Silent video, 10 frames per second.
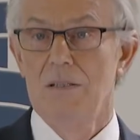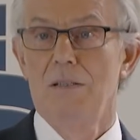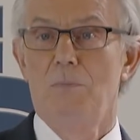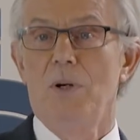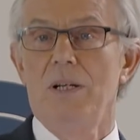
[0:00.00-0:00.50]

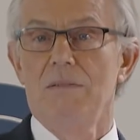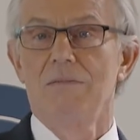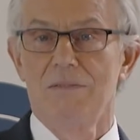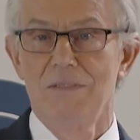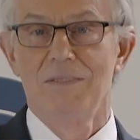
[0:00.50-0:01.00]
The point,
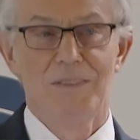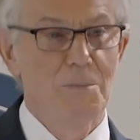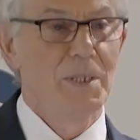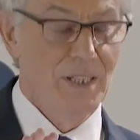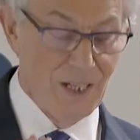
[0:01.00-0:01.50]

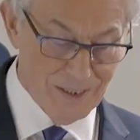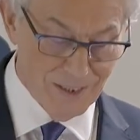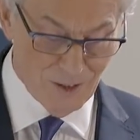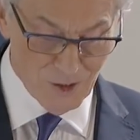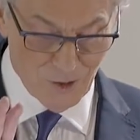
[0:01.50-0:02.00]
you'll be
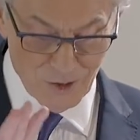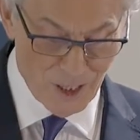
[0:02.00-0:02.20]
delighted to know, is not